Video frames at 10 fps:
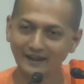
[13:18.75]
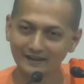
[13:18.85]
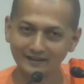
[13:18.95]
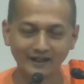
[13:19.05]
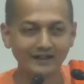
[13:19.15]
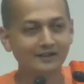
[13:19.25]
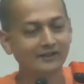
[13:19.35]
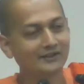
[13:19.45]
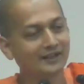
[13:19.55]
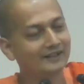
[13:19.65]
and the guide
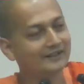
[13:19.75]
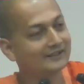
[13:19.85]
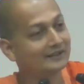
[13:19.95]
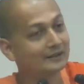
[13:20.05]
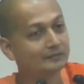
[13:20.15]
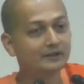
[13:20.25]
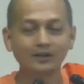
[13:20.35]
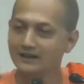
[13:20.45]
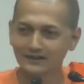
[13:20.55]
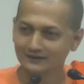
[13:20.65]
understands, but the
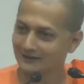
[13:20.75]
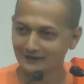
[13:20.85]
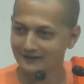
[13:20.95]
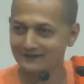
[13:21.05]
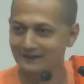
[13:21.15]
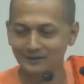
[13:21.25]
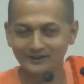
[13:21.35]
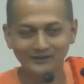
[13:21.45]
audience doesn't understand what